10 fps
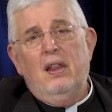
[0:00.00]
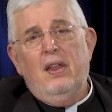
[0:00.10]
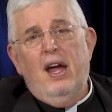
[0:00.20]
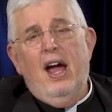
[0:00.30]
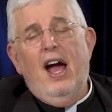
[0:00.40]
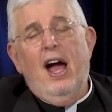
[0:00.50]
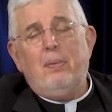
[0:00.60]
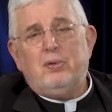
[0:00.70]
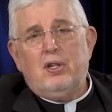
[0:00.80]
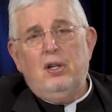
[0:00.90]
They
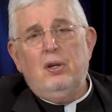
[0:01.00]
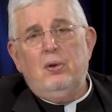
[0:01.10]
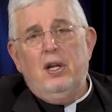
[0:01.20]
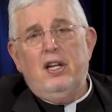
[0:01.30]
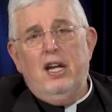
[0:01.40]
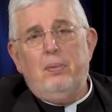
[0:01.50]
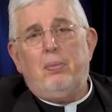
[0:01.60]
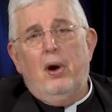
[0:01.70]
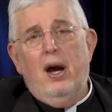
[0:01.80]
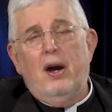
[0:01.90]
absolutely need
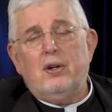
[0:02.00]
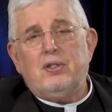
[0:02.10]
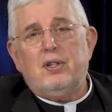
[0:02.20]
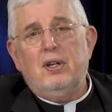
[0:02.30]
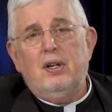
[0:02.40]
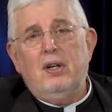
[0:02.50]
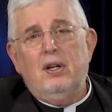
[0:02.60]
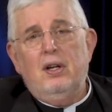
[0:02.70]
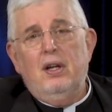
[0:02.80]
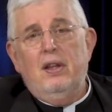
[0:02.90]
prayers.
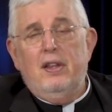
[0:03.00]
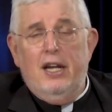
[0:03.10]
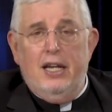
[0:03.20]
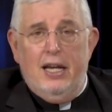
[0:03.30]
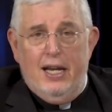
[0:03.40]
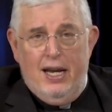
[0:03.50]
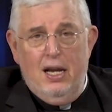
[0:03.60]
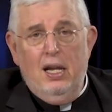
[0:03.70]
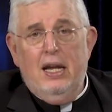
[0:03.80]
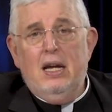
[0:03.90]
They need
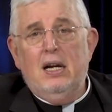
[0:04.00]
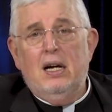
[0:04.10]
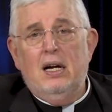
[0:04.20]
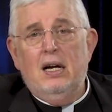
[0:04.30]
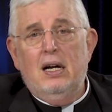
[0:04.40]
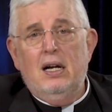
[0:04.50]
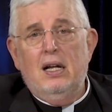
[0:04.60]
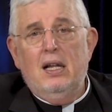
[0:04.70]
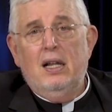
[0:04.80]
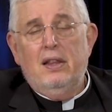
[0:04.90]
healing.
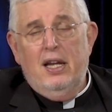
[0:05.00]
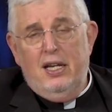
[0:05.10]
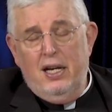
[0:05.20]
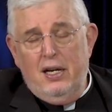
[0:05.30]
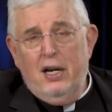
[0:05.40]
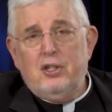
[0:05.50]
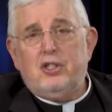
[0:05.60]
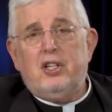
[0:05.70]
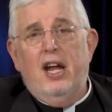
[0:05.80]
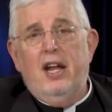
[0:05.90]
They need
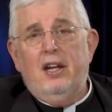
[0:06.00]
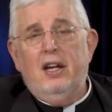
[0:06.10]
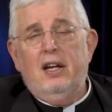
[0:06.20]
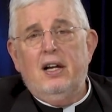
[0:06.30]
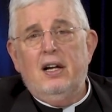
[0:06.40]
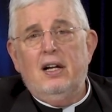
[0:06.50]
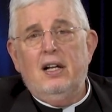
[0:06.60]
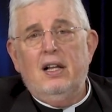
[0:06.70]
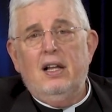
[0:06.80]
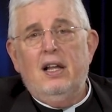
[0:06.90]
understanding.
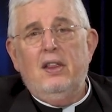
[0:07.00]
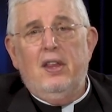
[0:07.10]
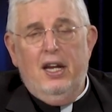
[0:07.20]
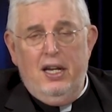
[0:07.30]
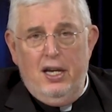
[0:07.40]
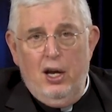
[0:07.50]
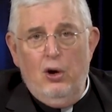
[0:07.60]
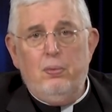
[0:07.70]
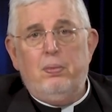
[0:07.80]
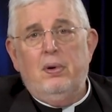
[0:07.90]
They need
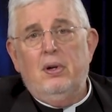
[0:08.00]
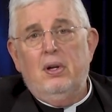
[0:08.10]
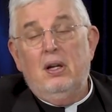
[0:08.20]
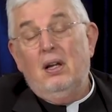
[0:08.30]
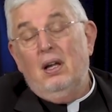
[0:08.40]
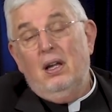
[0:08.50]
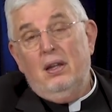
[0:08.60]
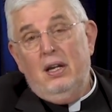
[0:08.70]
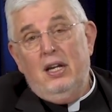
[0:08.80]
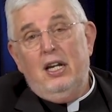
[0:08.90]
hope.
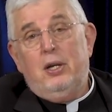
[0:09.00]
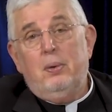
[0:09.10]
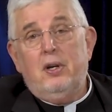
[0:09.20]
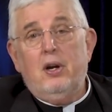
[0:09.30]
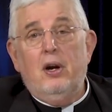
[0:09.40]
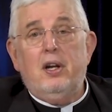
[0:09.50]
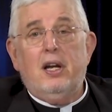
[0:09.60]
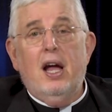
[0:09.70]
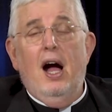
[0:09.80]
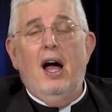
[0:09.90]
They need to return to
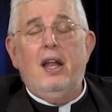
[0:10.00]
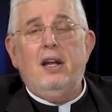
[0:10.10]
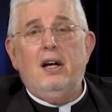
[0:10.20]
God.